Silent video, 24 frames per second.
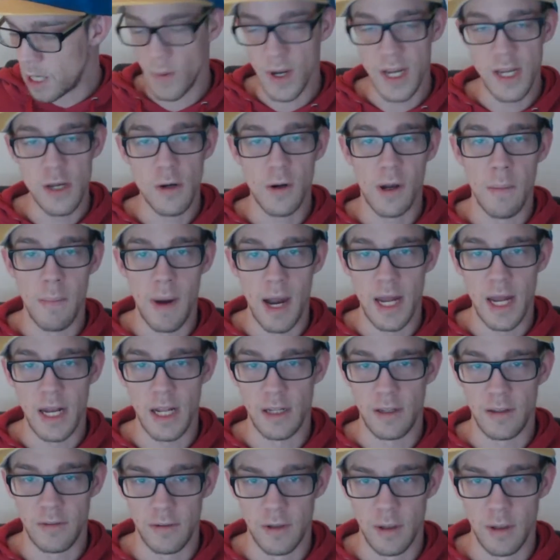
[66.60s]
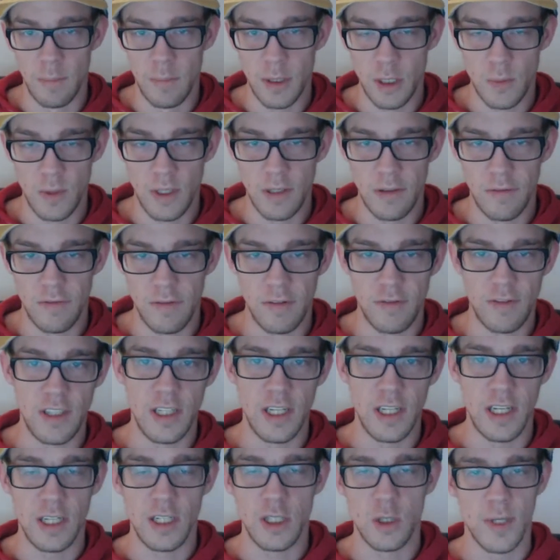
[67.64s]
the way, you can buy that between
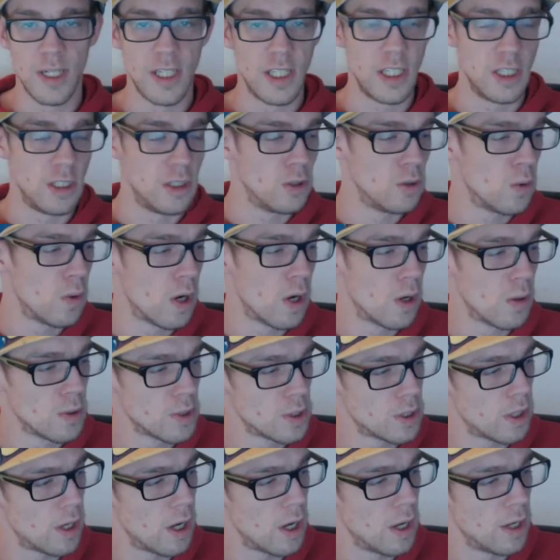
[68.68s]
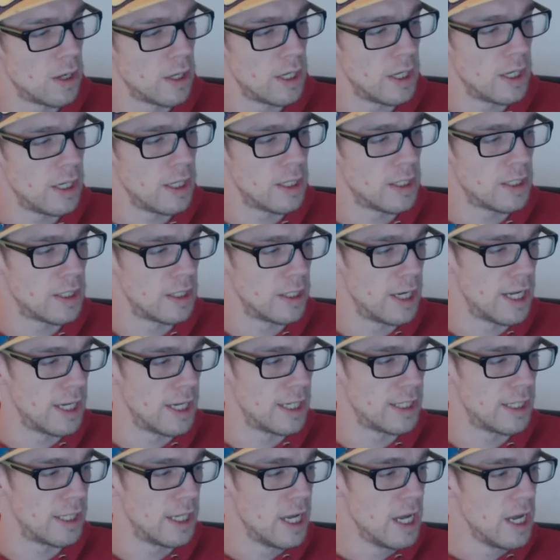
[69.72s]
15 and 20 euros on internet.
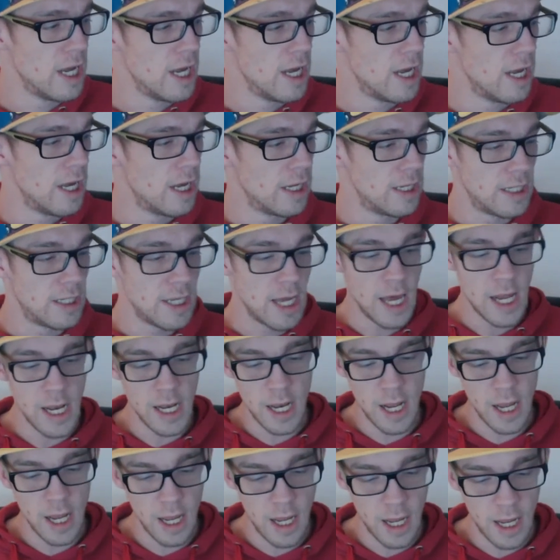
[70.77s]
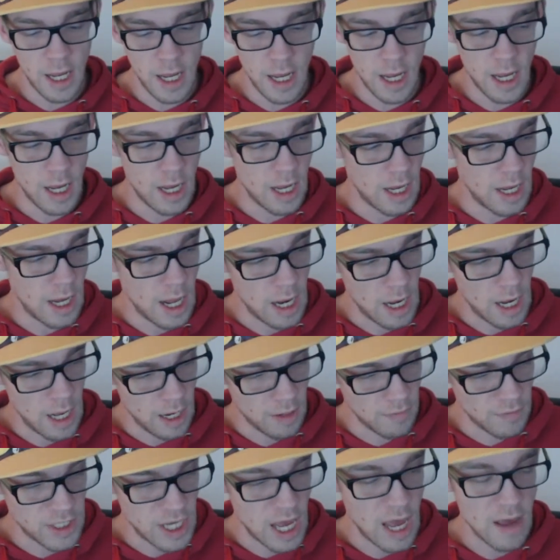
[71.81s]
Then a lot
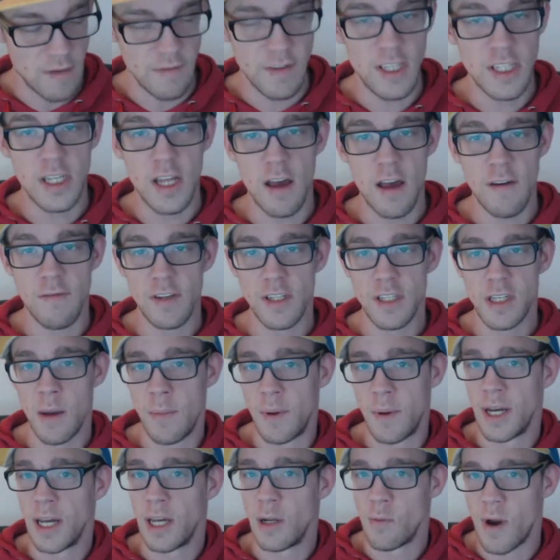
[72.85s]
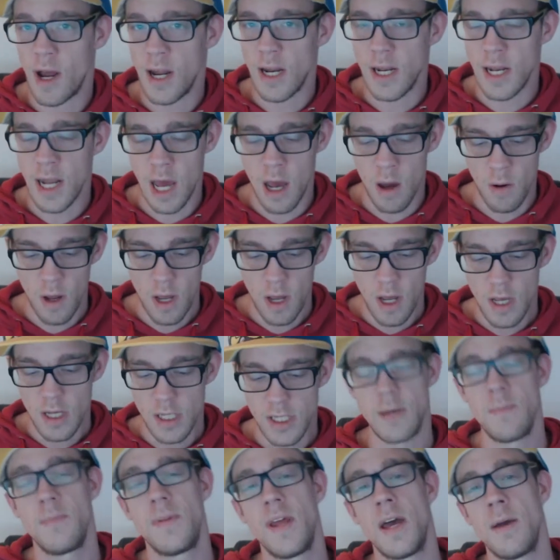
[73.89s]
of Zavi stuff is coming in right now.
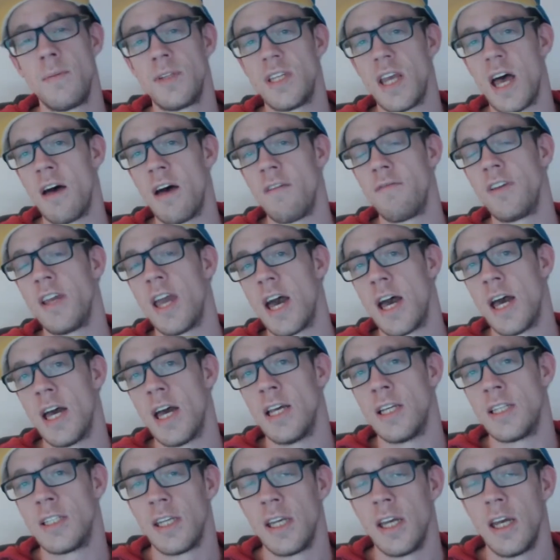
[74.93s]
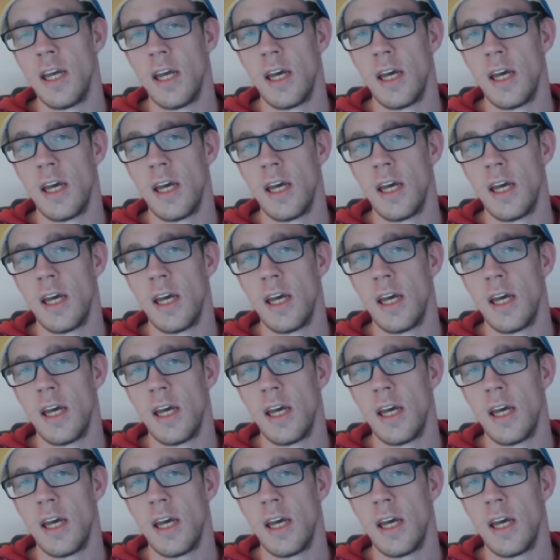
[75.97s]
Sometimes Zavi has